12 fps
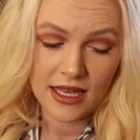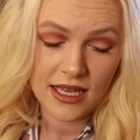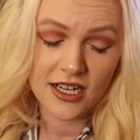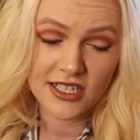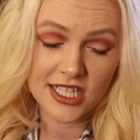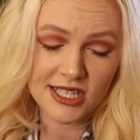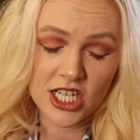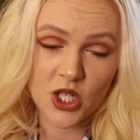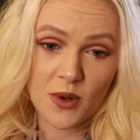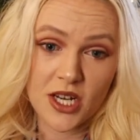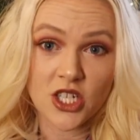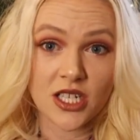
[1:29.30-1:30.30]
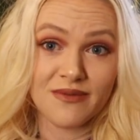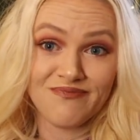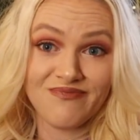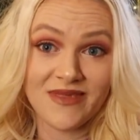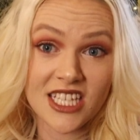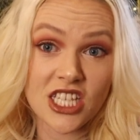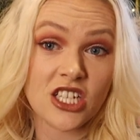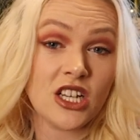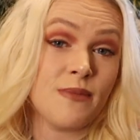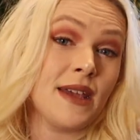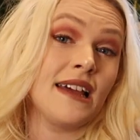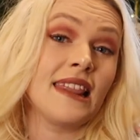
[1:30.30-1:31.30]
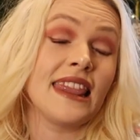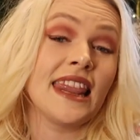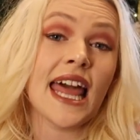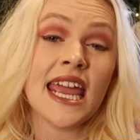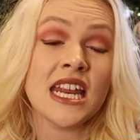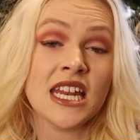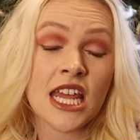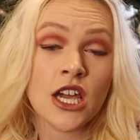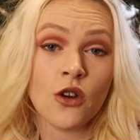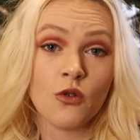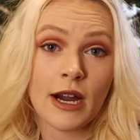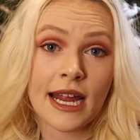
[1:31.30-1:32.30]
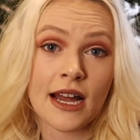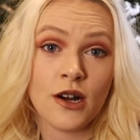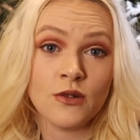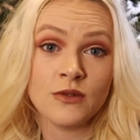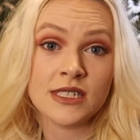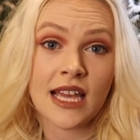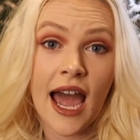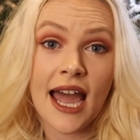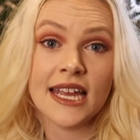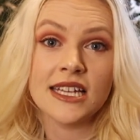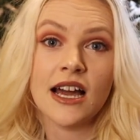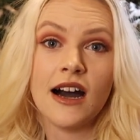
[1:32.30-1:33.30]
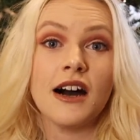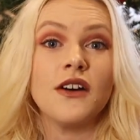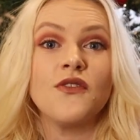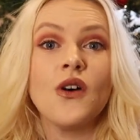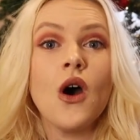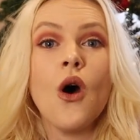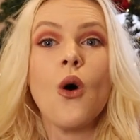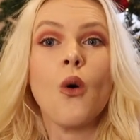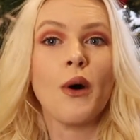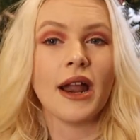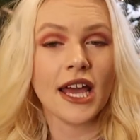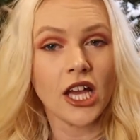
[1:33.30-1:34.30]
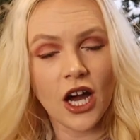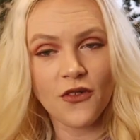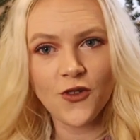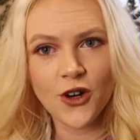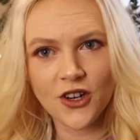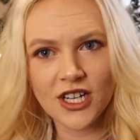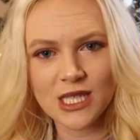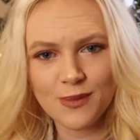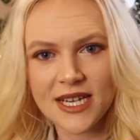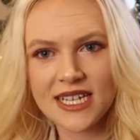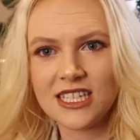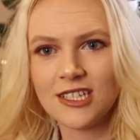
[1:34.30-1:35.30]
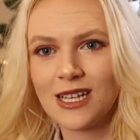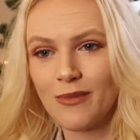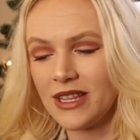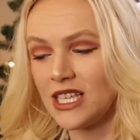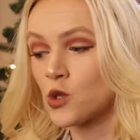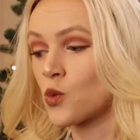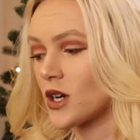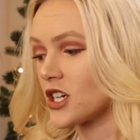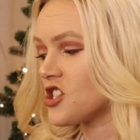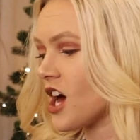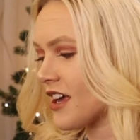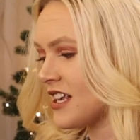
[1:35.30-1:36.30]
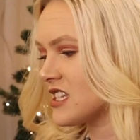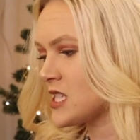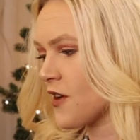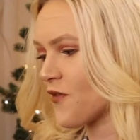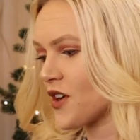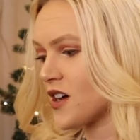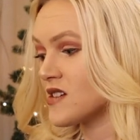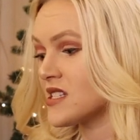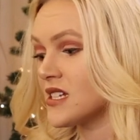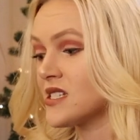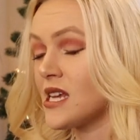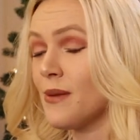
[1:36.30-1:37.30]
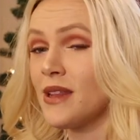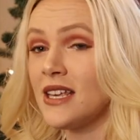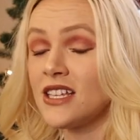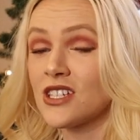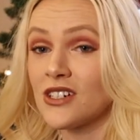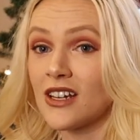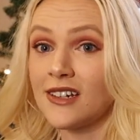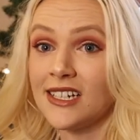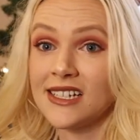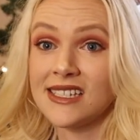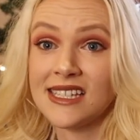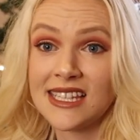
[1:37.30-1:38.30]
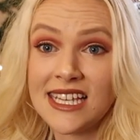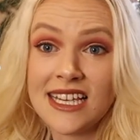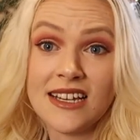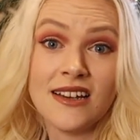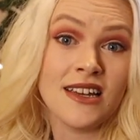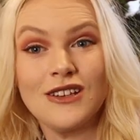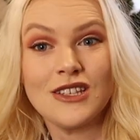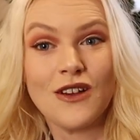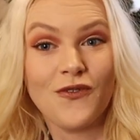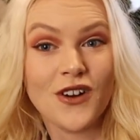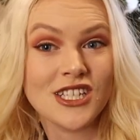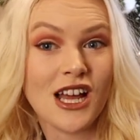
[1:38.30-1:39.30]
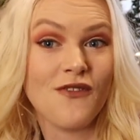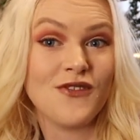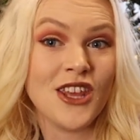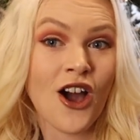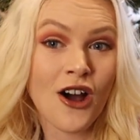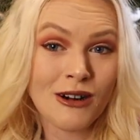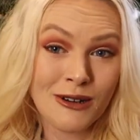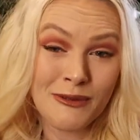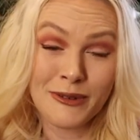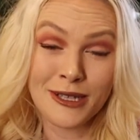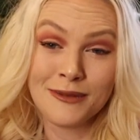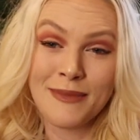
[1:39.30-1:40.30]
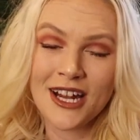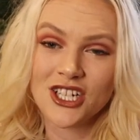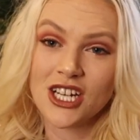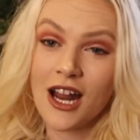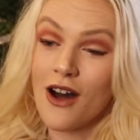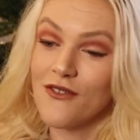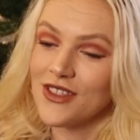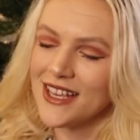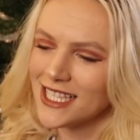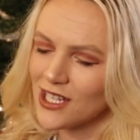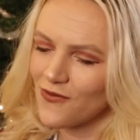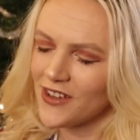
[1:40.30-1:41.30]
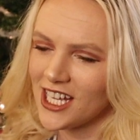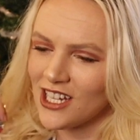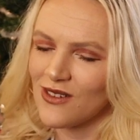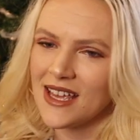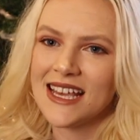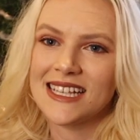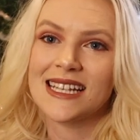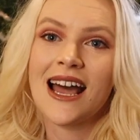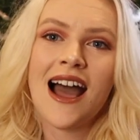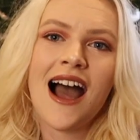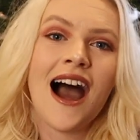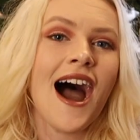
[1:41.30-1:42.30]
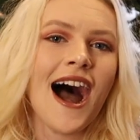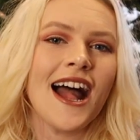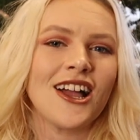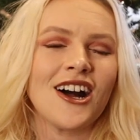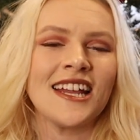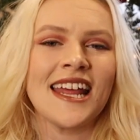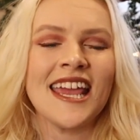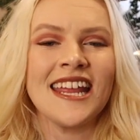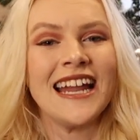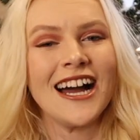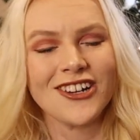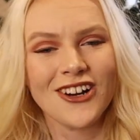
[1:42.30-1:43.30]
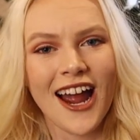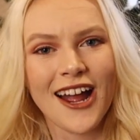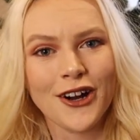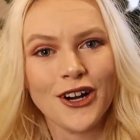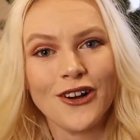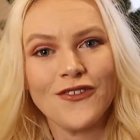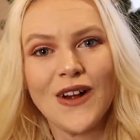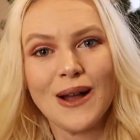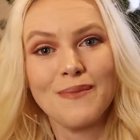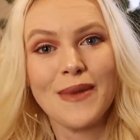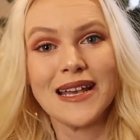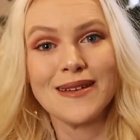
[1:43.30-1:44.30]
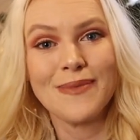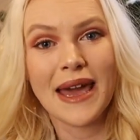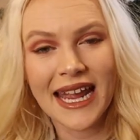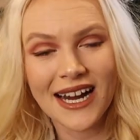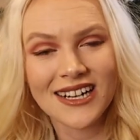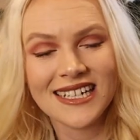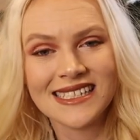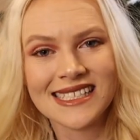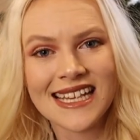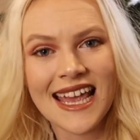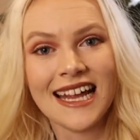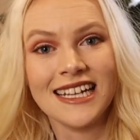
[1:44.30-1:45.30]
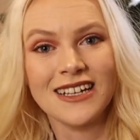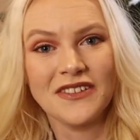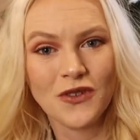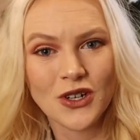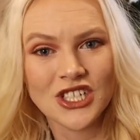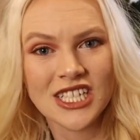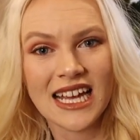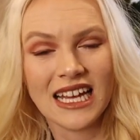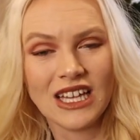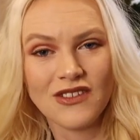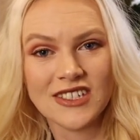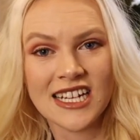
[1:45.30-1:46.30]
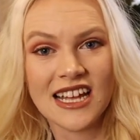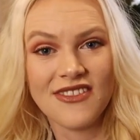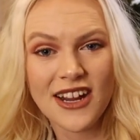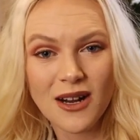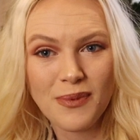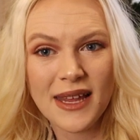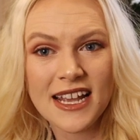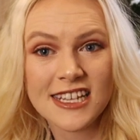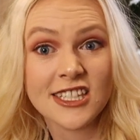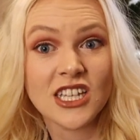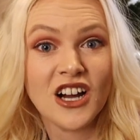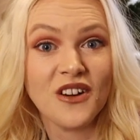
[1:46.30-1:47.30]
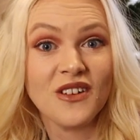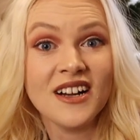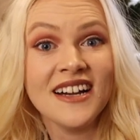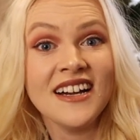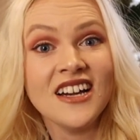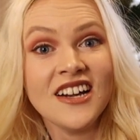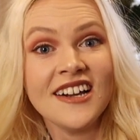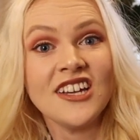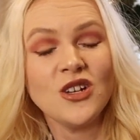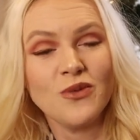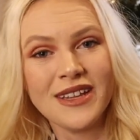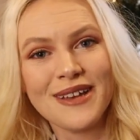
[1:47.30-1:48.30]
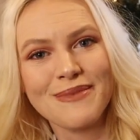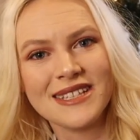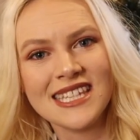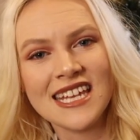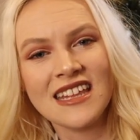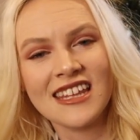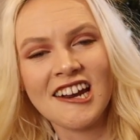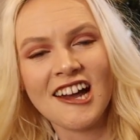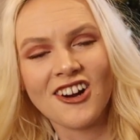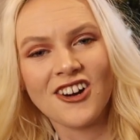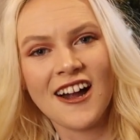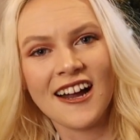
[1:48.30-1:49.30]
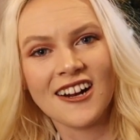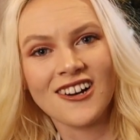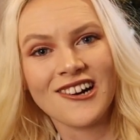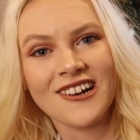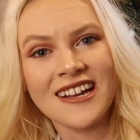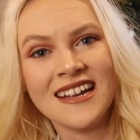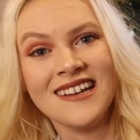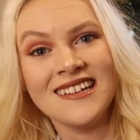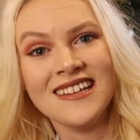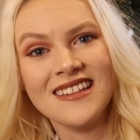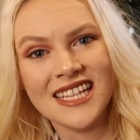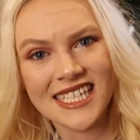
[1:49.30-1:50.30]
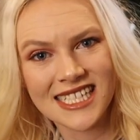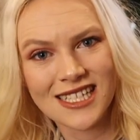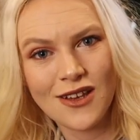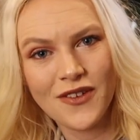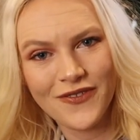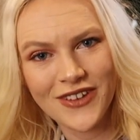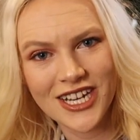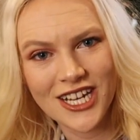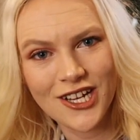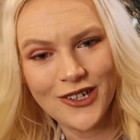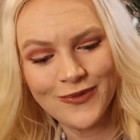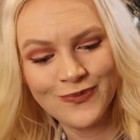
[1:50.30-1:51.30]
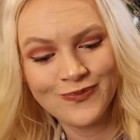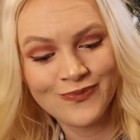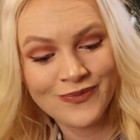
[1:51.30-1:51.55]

Here's the situation. This is going to be a lightning round kind of what I got for Christmas. Some of these were stocking stuffers. Some of these you're not going to see. So first off, the honorable mention of this video is I got a nutcracker from my parents and unfortunately I left it at their place so you will not be seeing the nutcracker in this video.